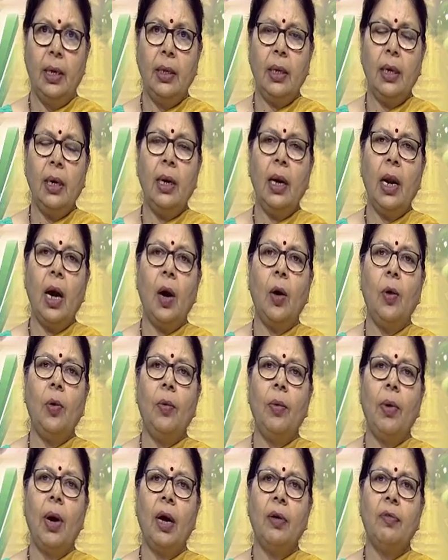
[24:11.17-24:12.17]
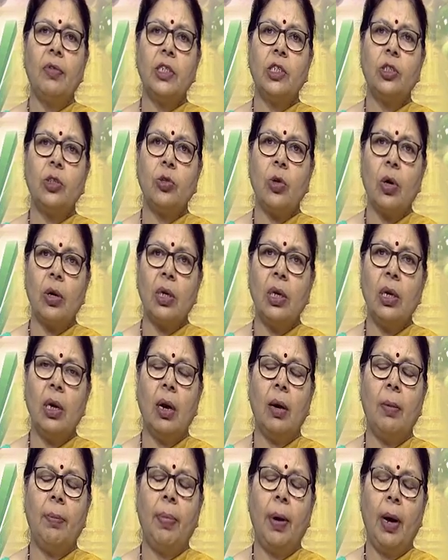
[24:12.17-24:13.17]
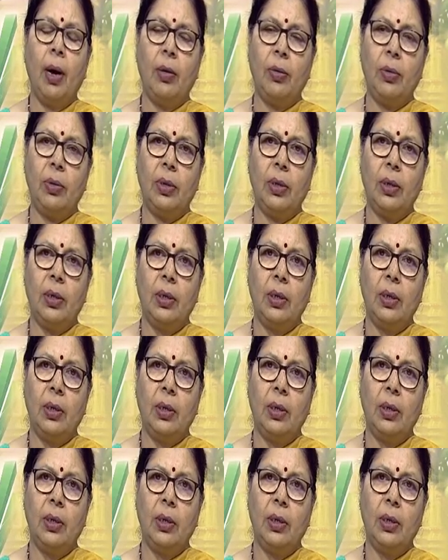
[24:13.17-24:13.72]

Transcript: Till now I was talking about